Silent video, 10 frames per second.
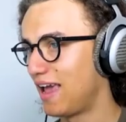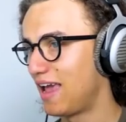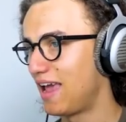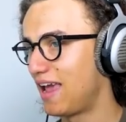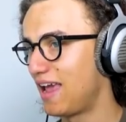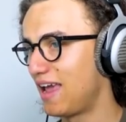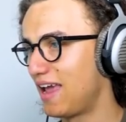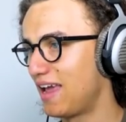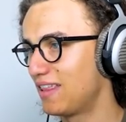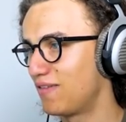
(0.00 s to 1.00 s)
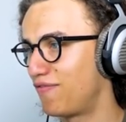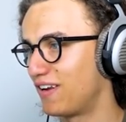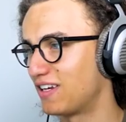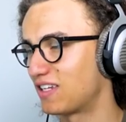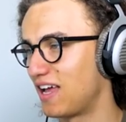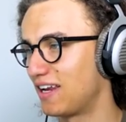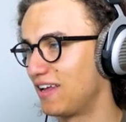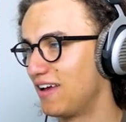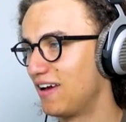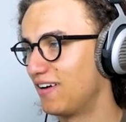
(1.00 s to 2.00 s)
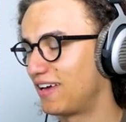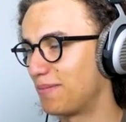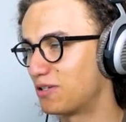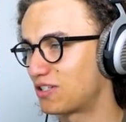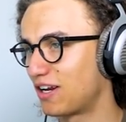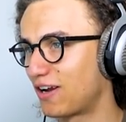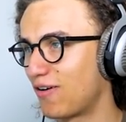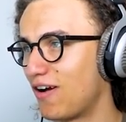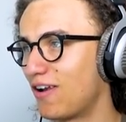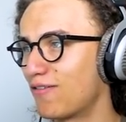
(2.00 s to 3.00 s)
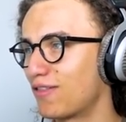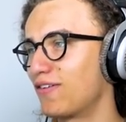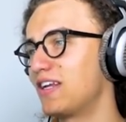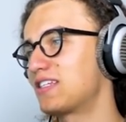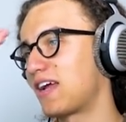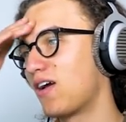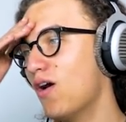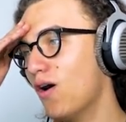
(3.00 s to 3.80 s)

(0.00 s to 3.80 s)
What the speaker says: And the finish line. Okay, I'm just gonna crawl over the finish line.